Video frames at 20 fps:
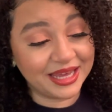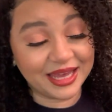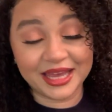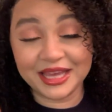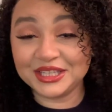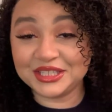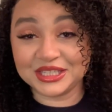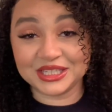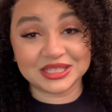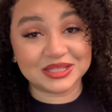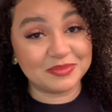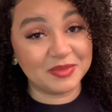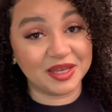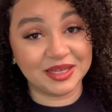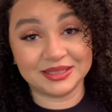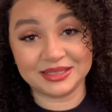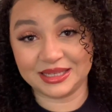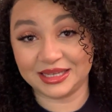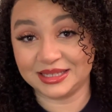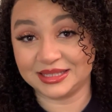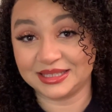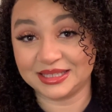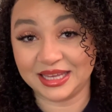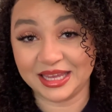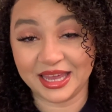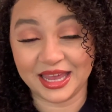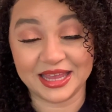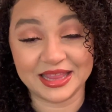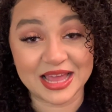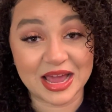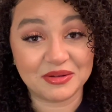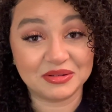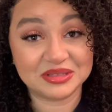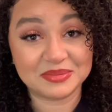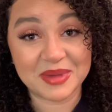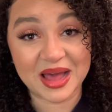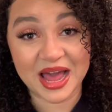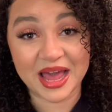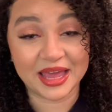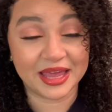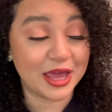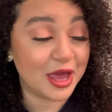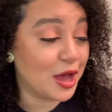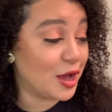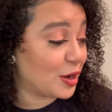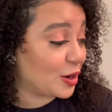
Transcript: It's just me, CeCe, and that was my